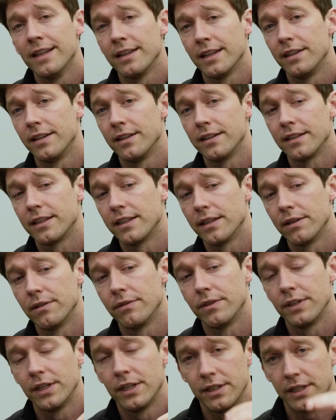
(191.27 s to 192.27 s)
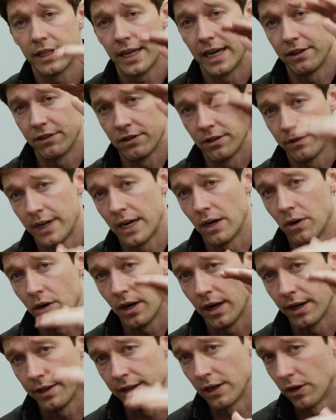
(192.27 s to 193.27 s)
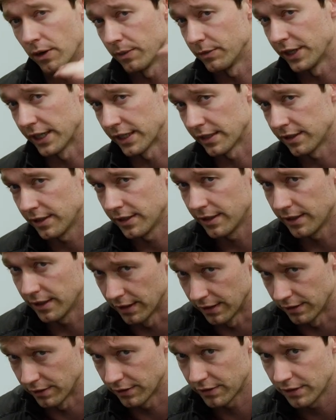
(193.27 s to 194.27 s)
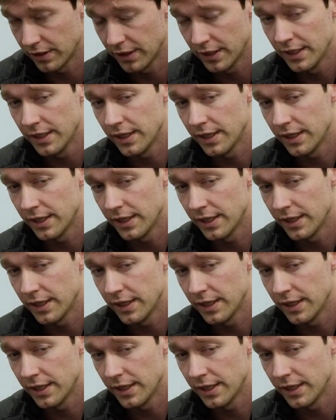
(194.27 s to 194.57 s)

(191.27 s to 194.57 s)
They didn't give an indication of how high that object is.